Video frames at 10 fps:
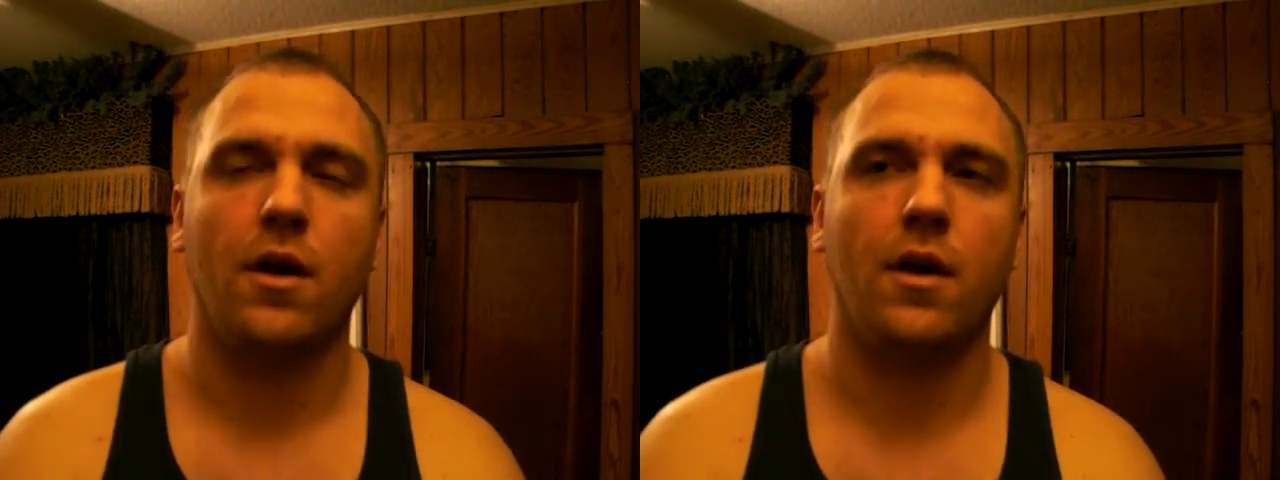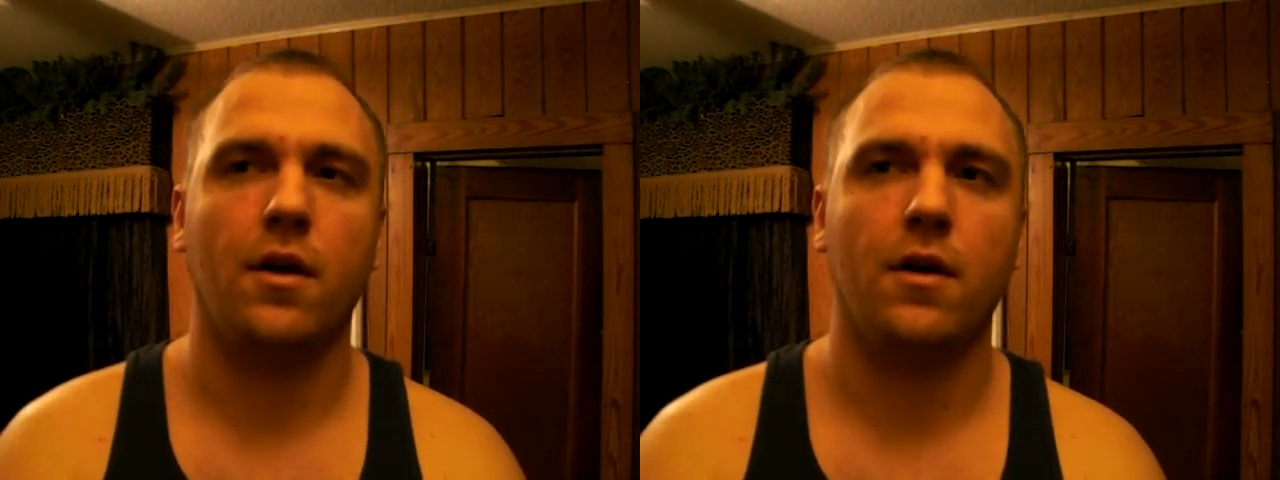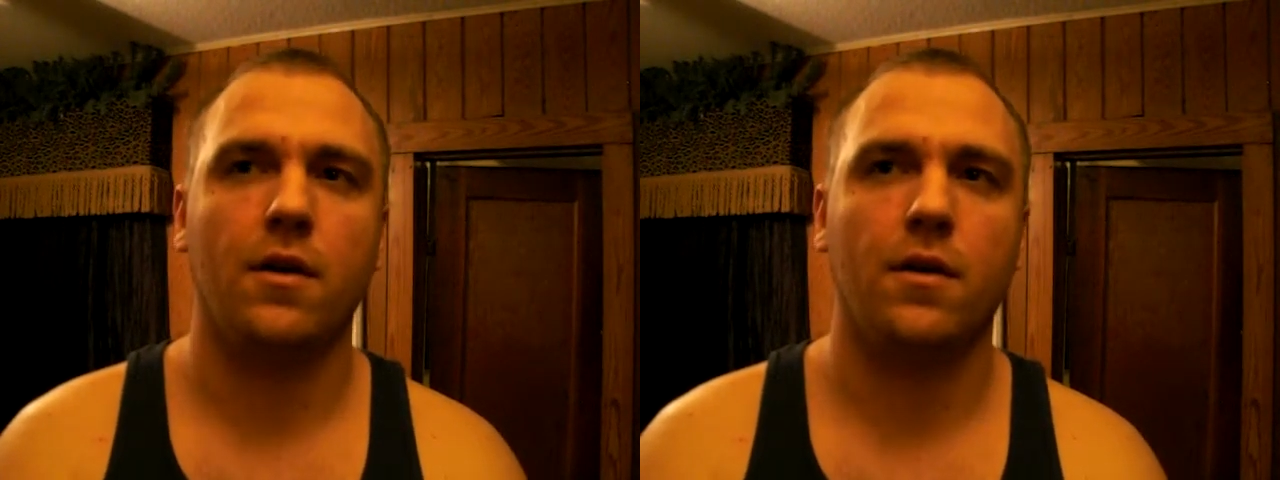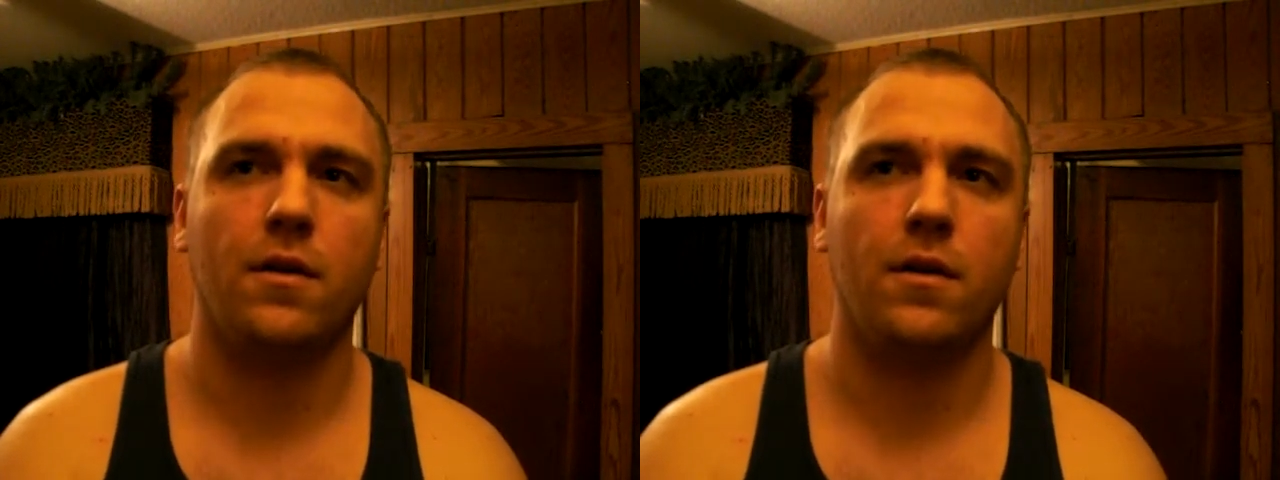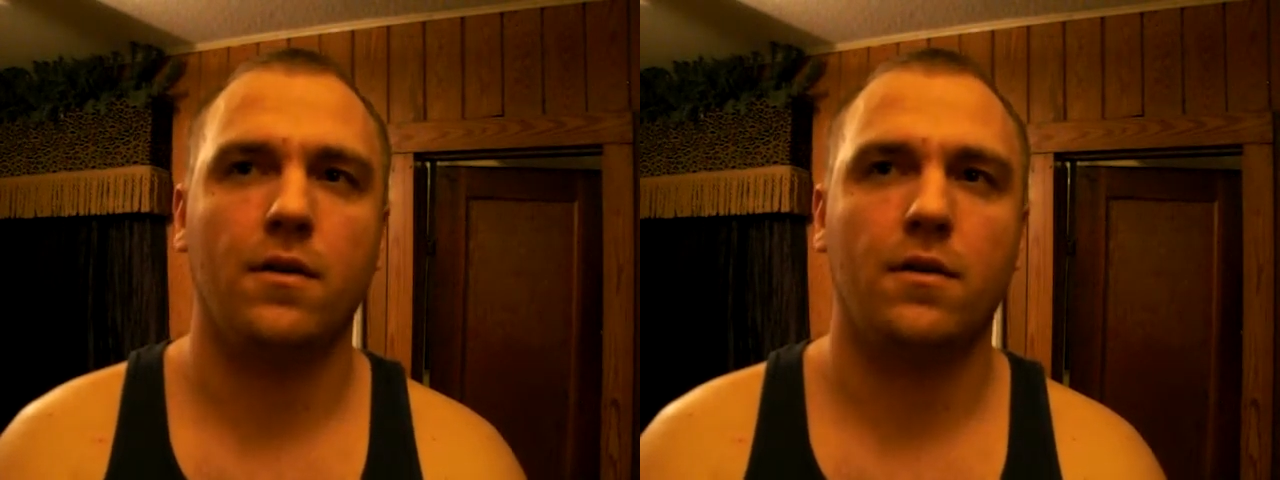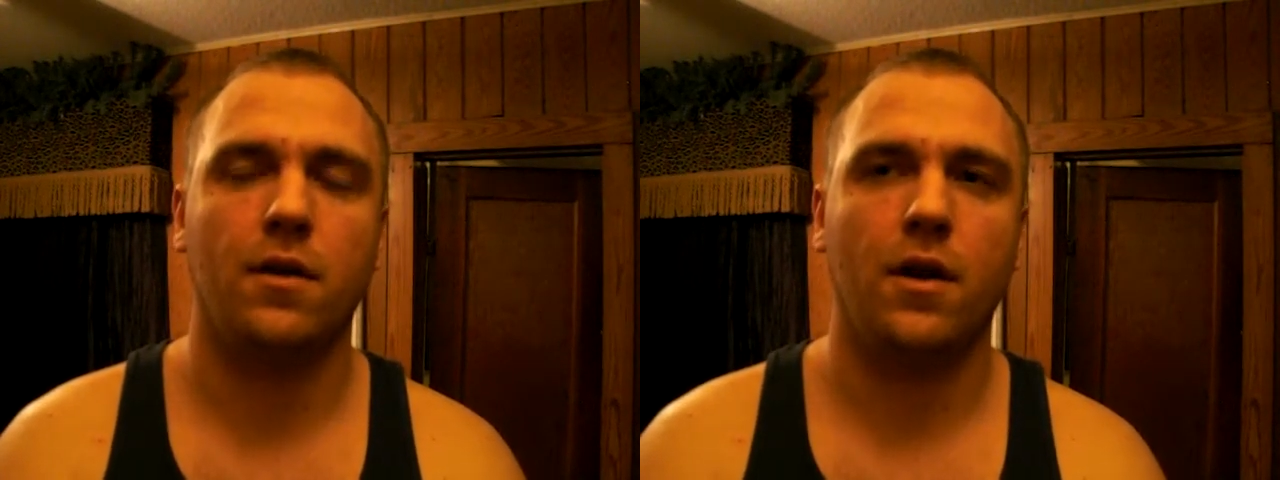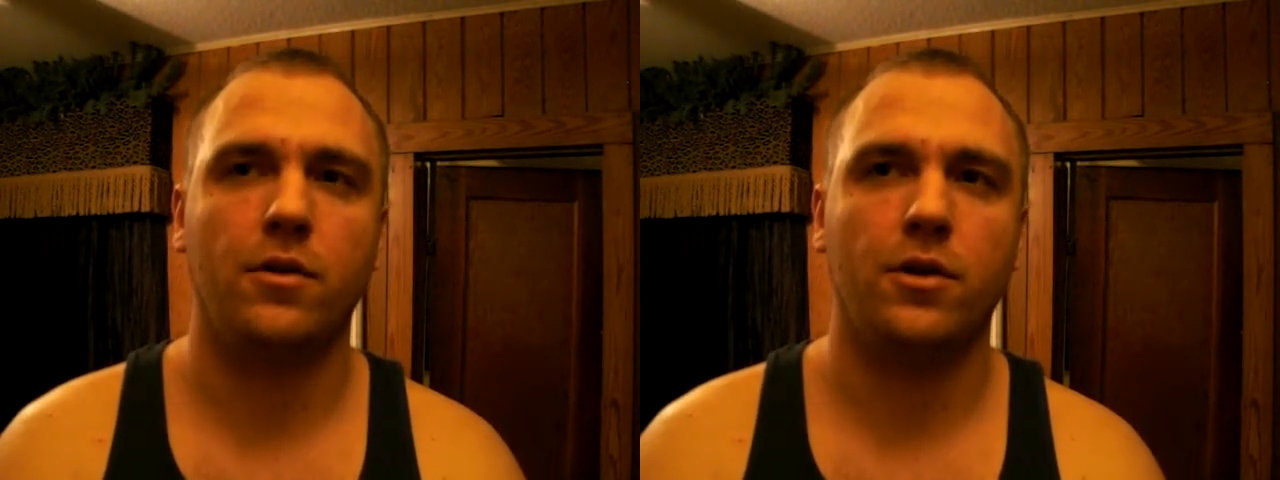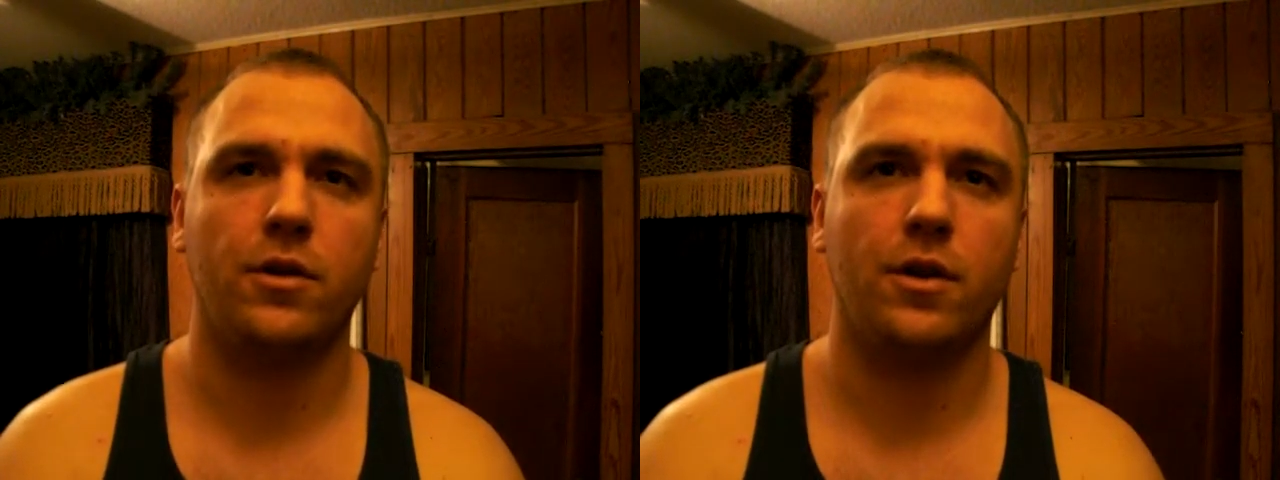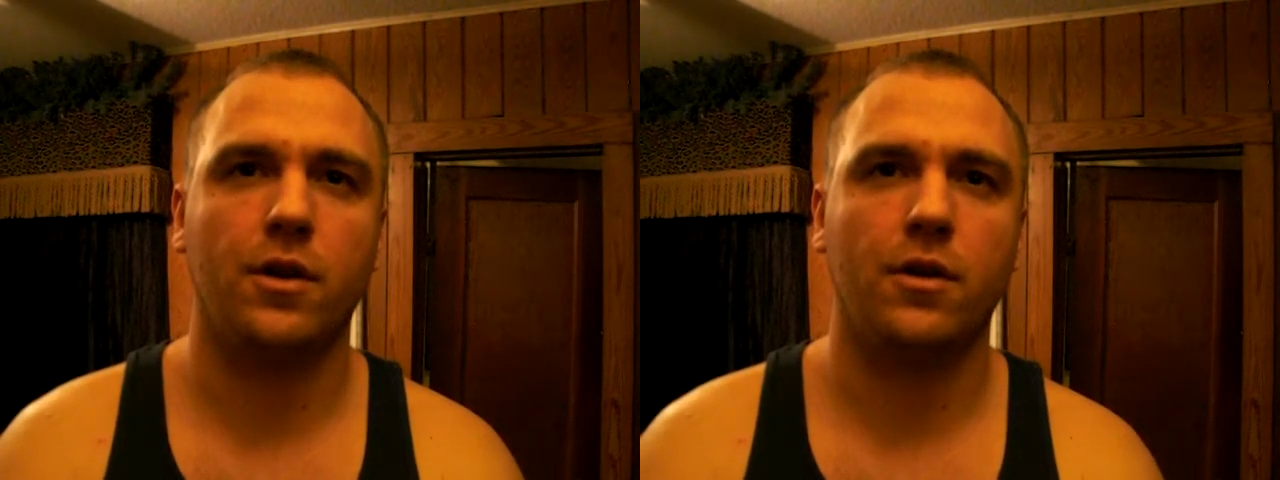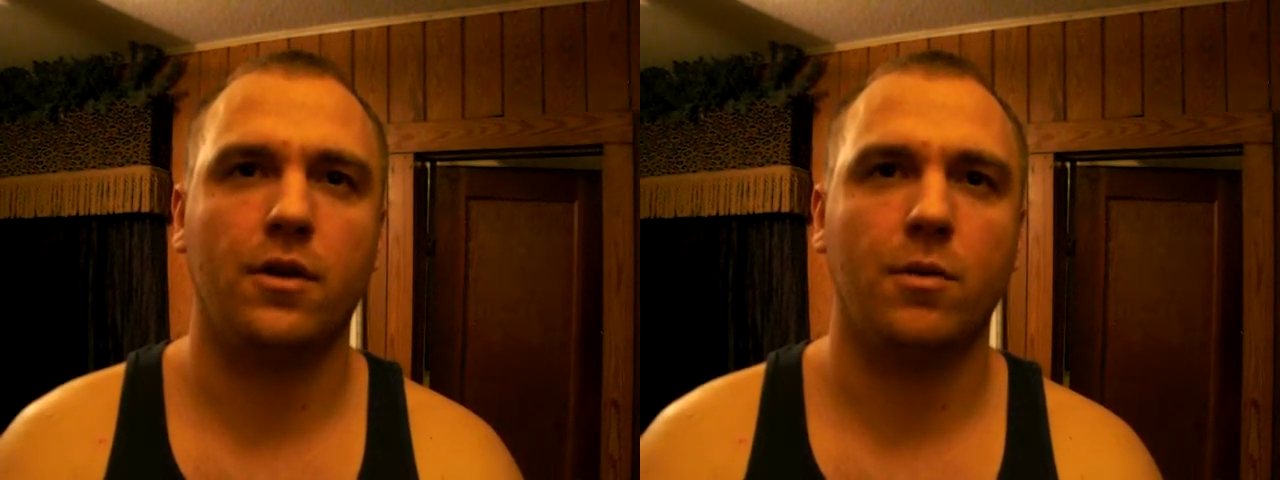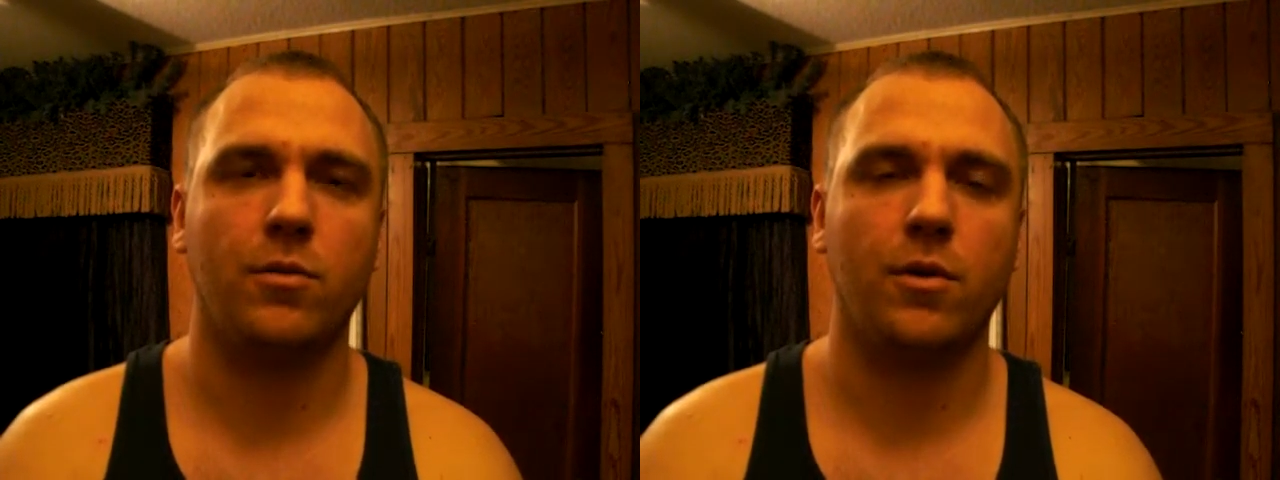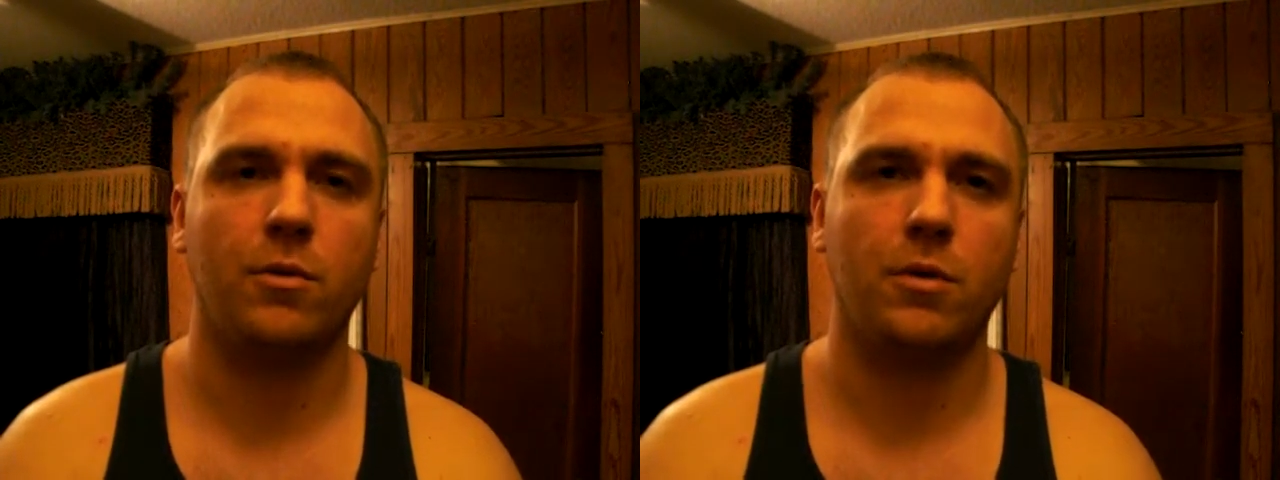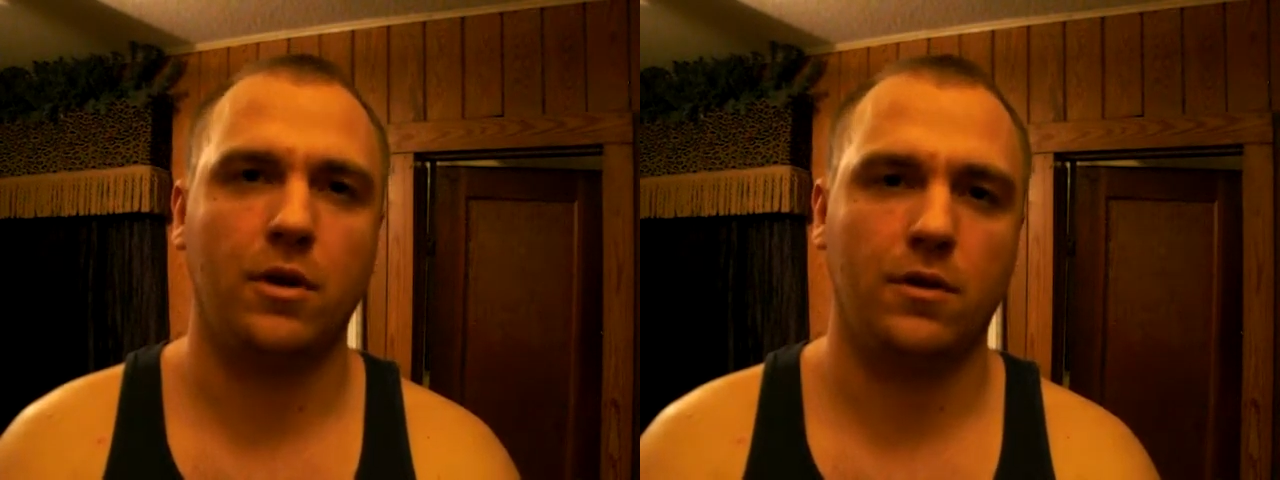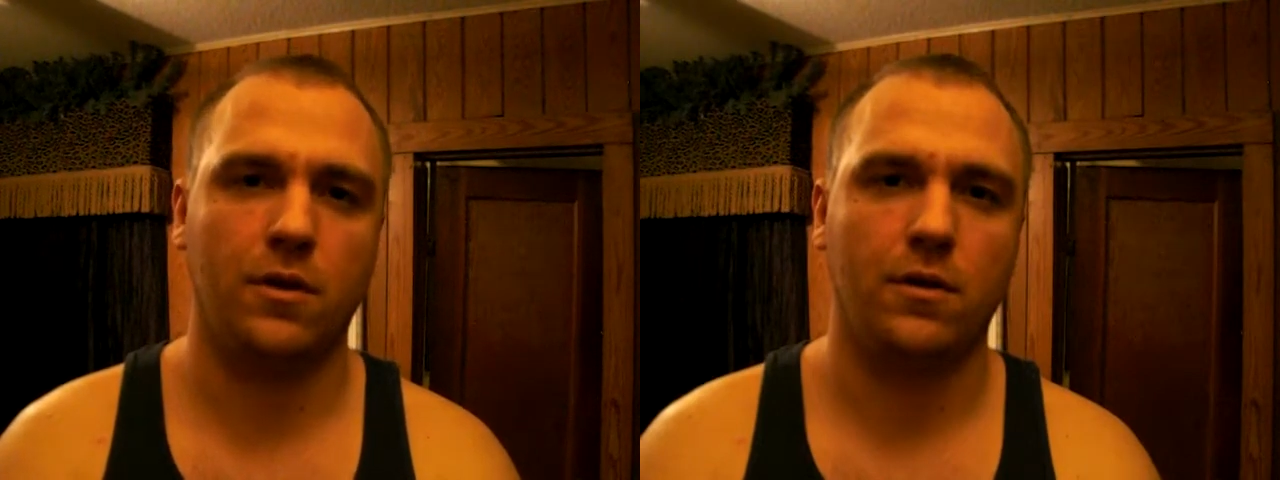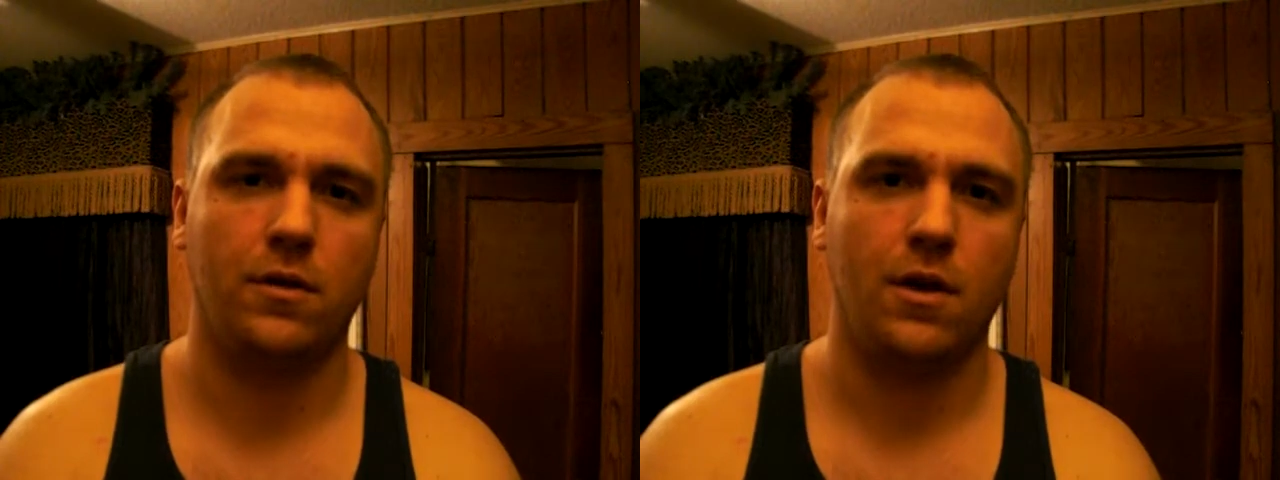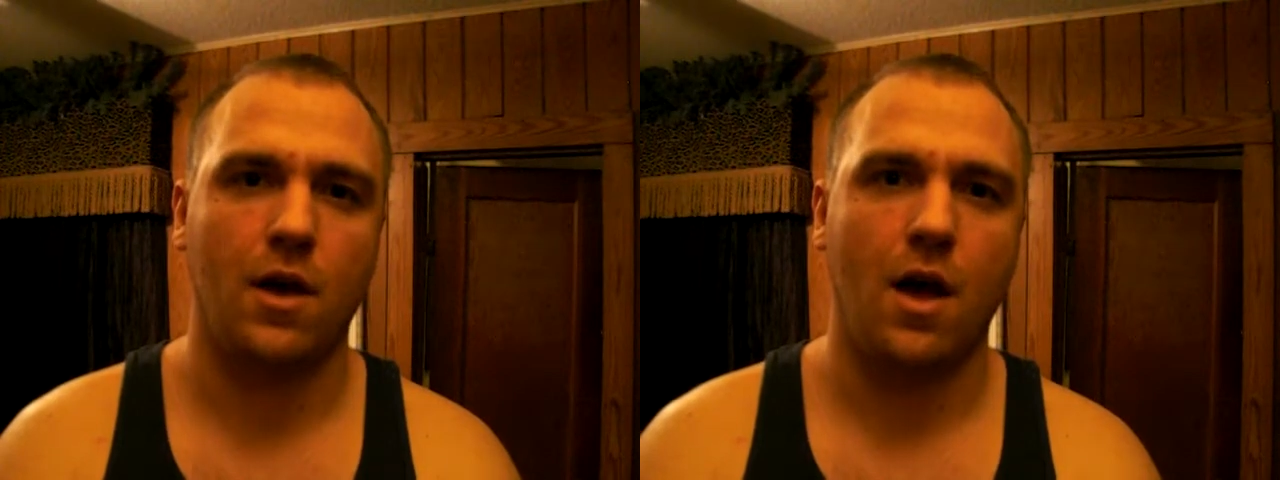and this Asian kid comes up to me and says,